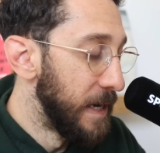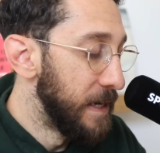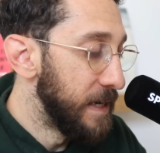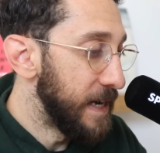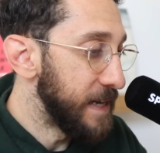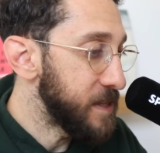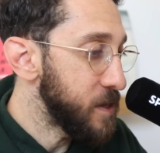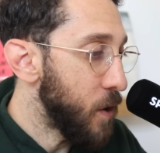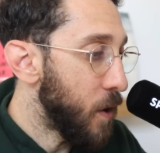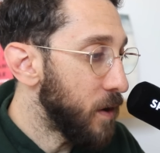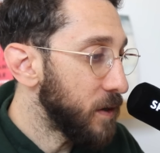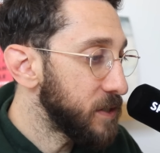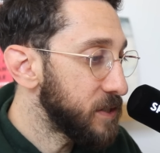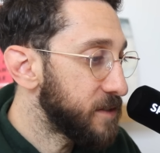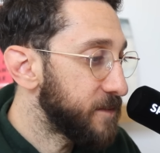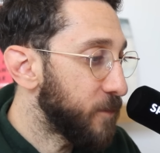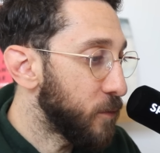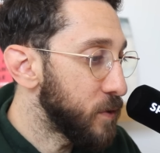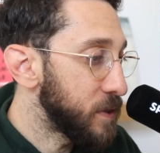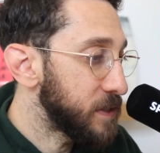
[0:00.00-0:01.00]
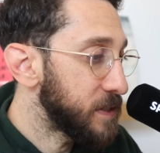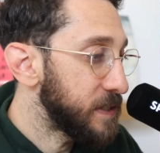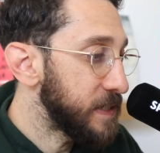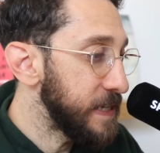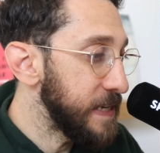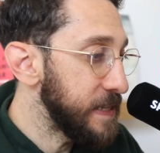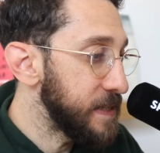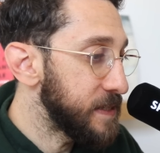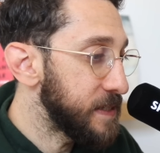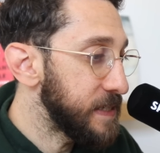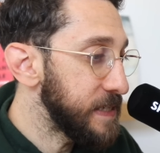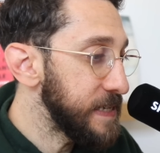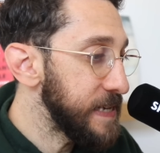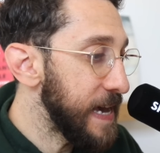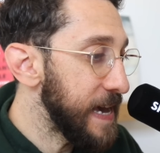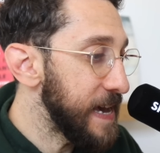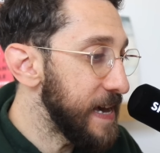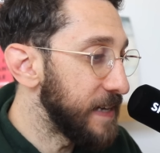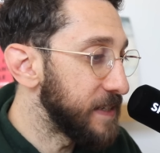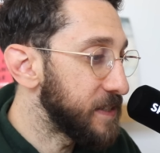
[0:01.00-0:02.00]
At the August 14th
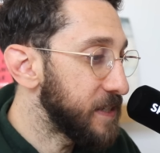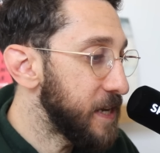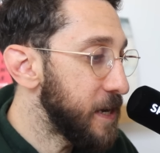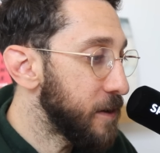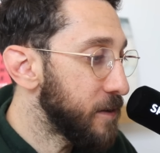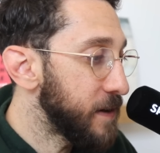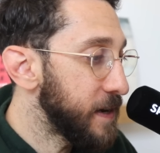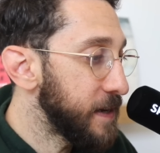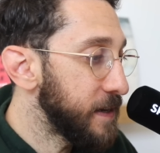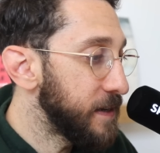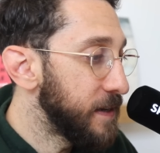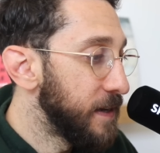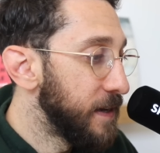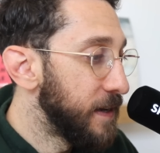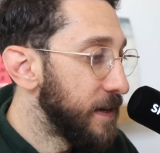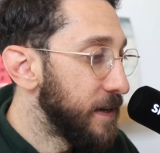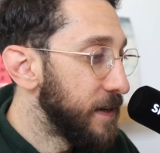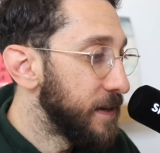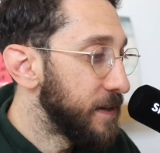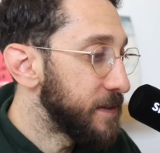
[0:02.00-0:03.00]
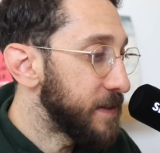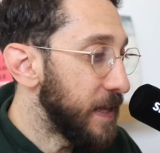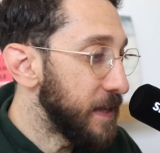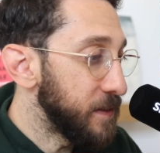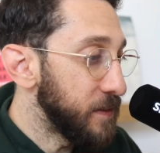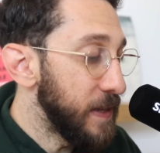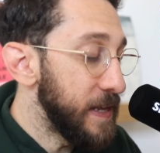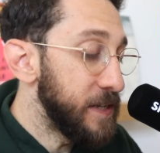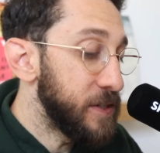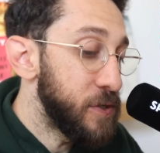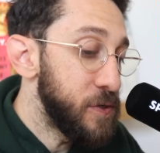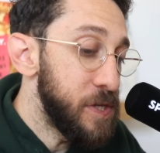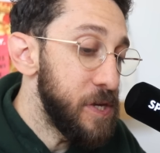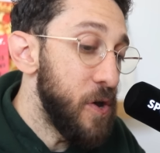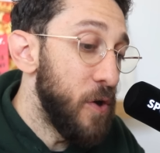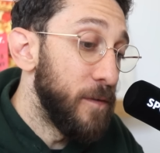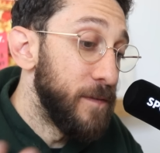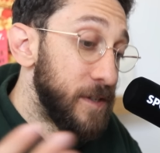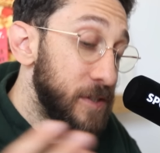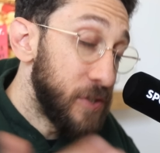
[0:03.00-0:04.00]
CAS hearing that led to the
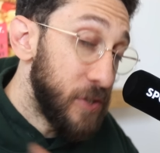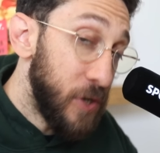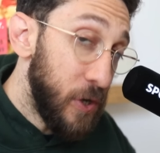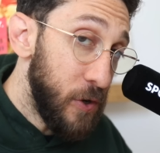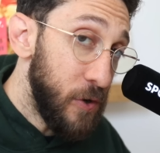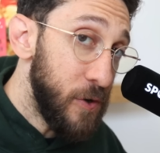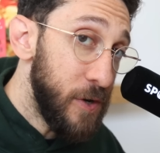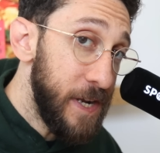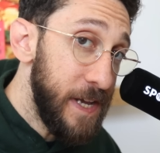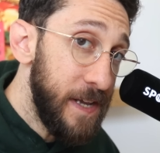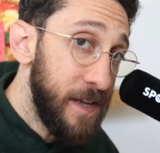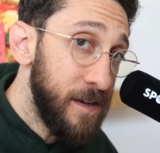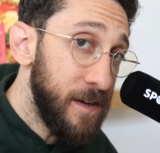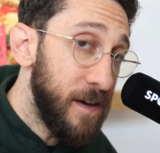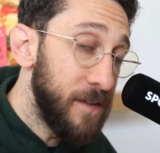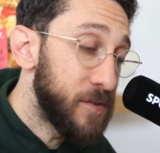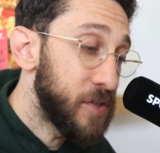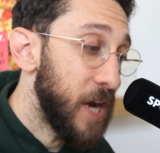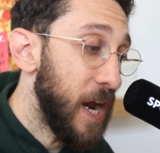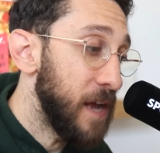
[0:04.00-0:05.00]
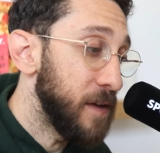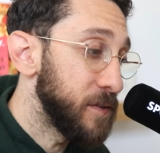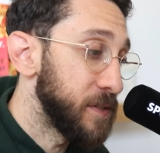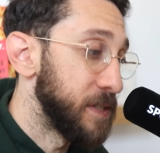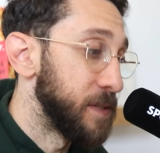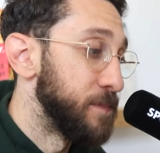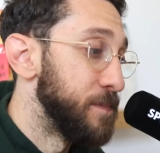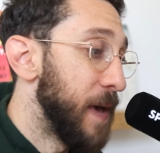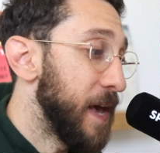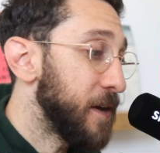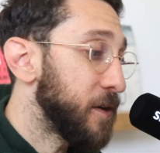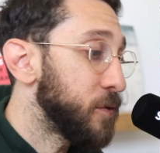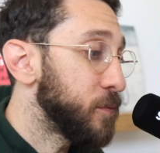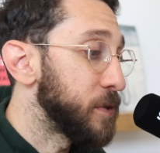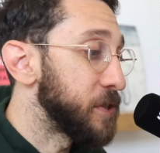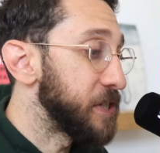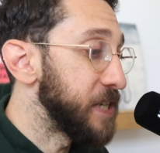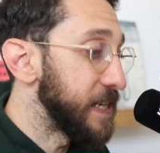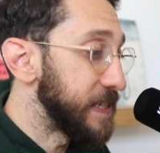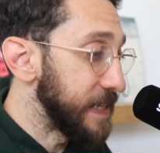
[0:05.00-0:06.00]
overturning of Chiles' medal, where
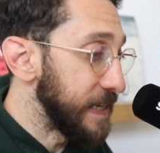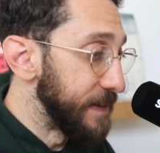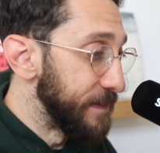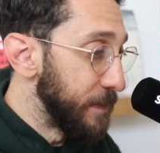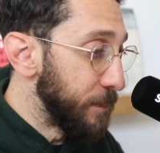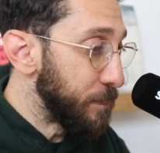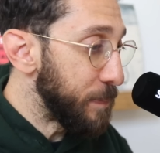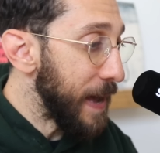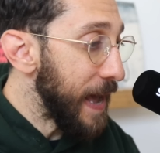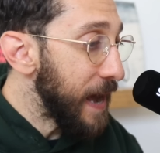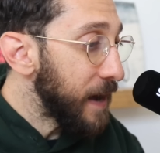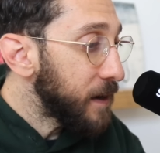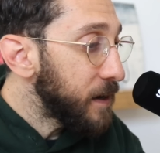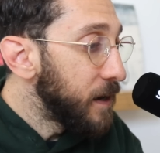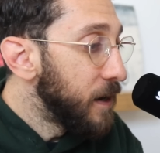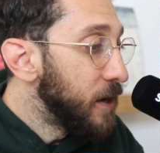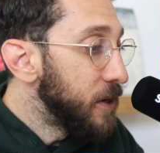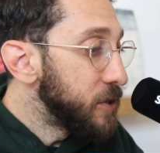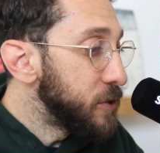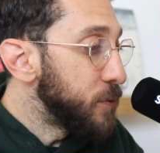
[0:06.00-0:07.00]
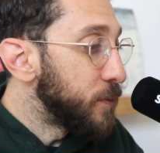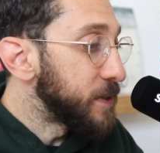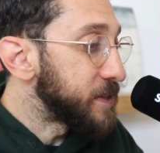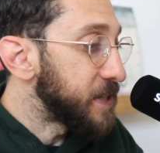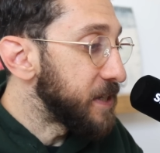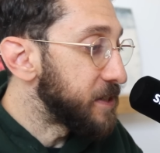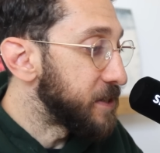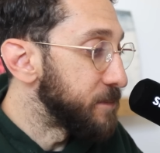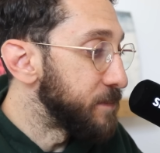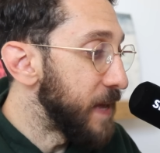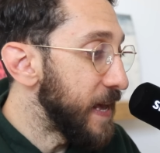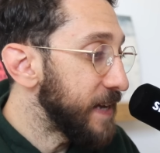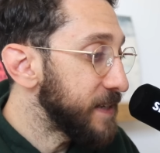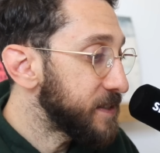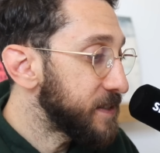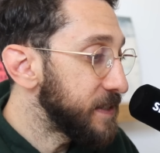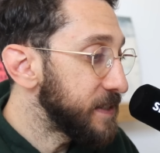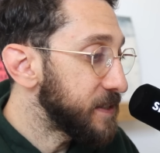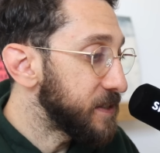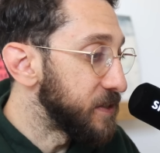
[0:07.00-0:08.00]
she had to give it back, USA
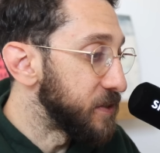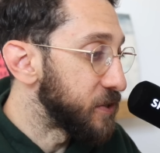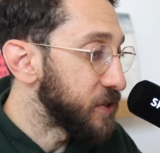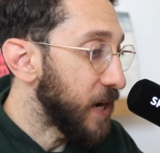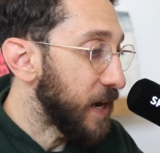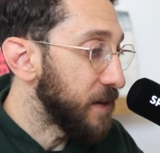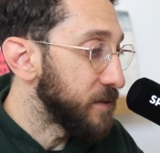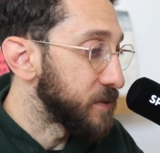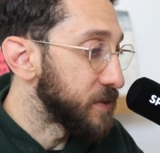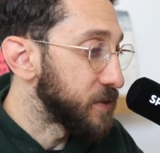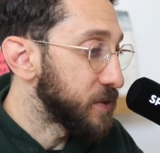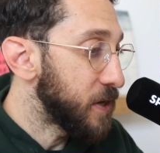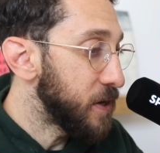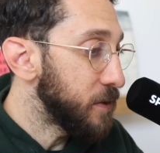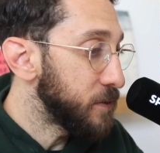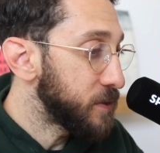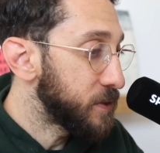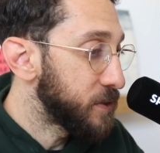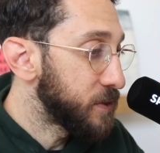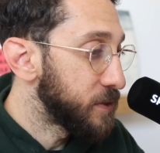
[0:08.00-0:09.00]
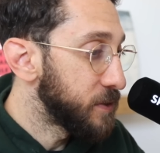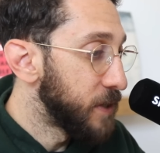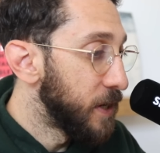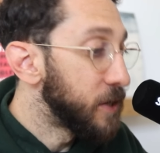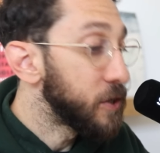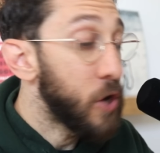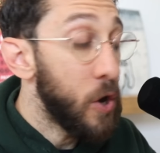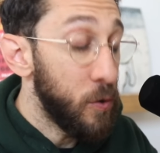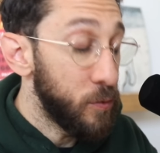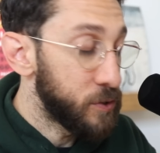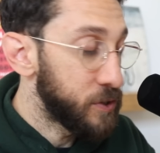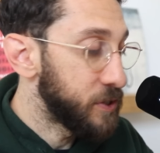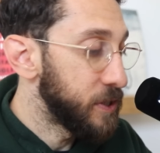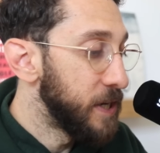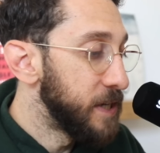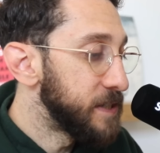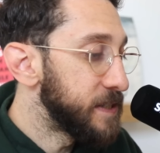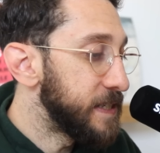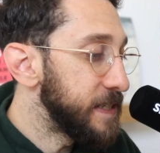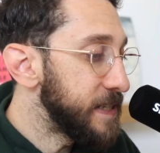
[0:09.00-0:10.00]
Gymnastics and Chiles' coach, coach
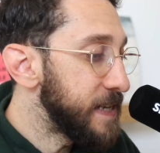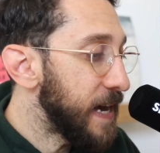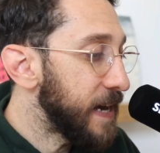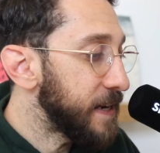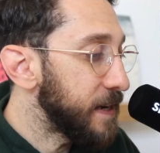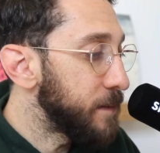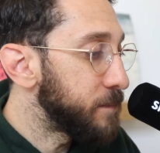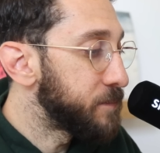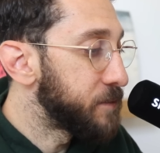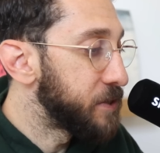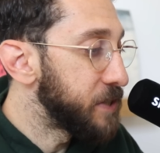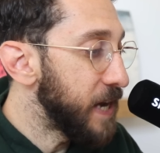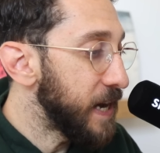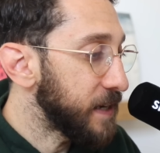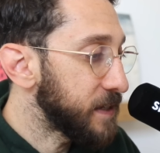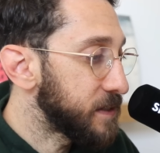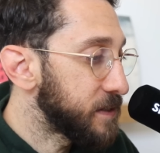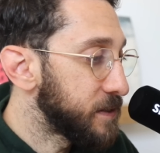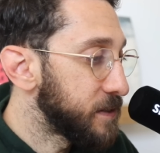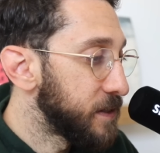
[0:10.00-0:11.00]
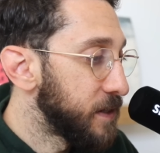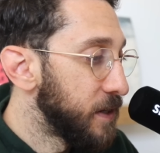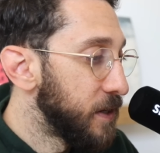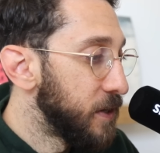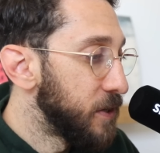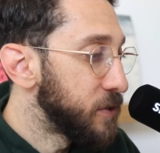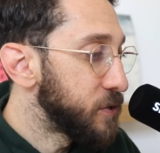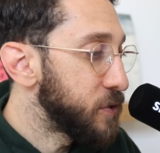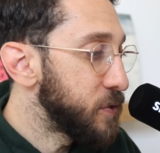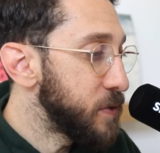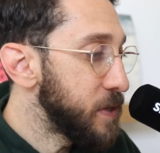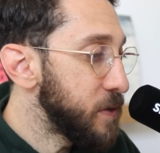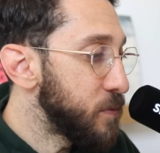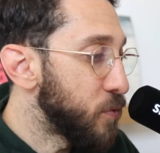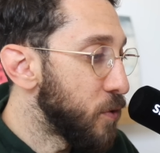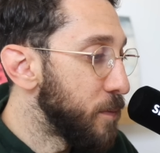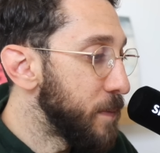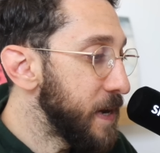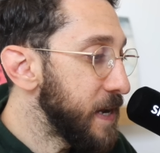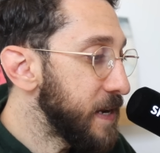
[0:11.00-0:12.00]
did not object to the
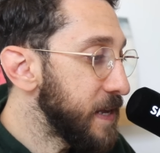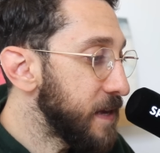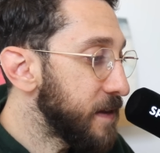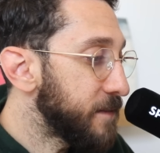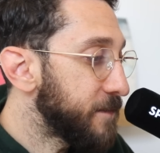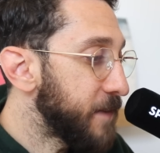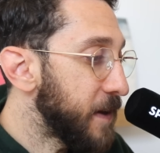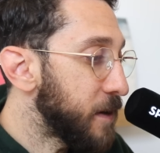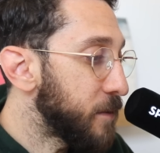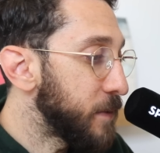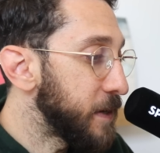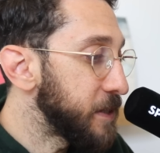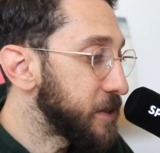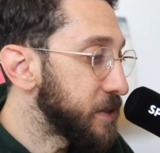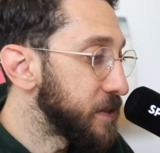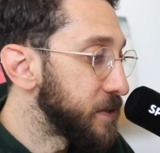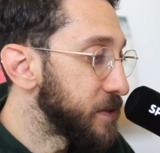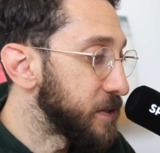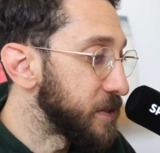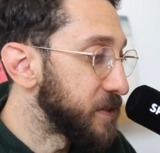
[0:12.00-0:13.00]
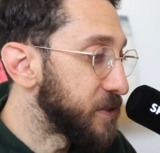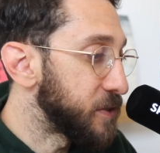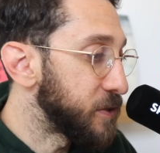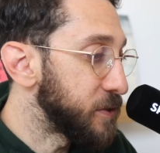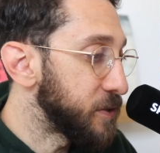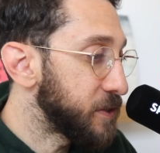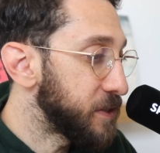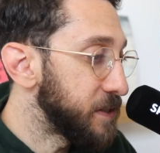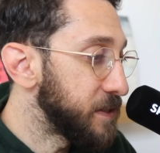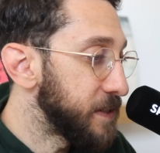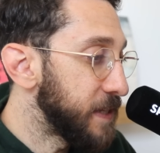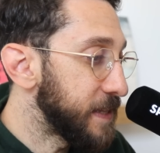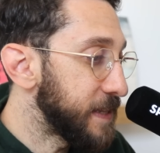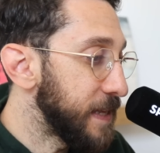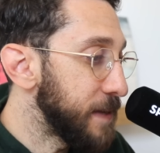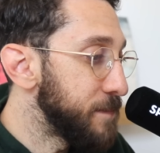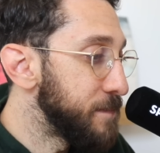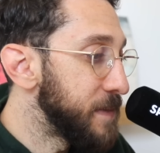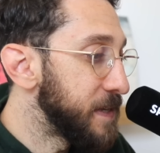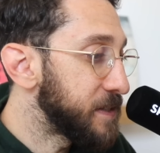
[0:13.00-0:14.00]
Romanian Federation's assertion that they
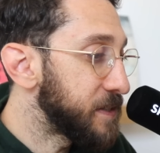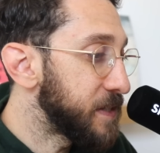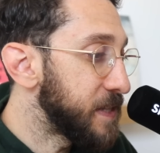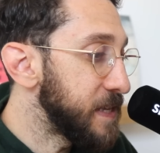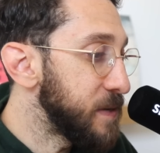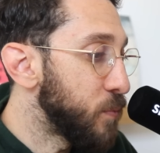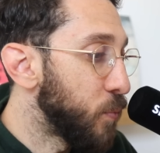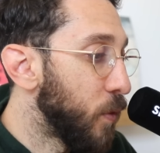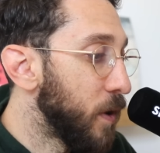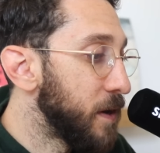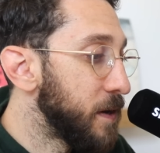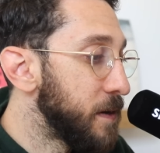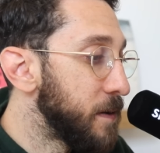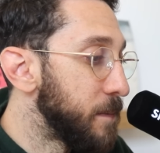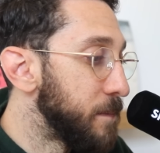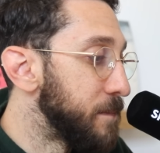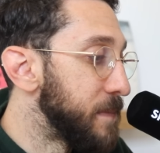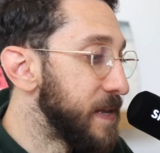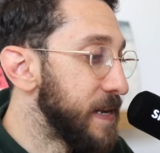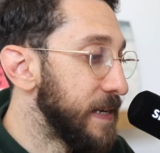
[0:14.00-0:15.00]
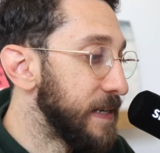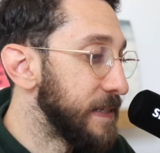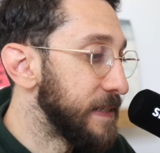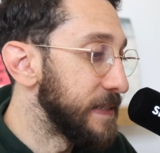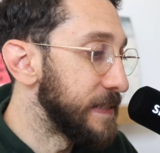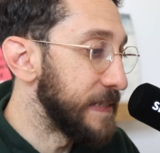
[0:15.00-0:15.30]
missed the one minute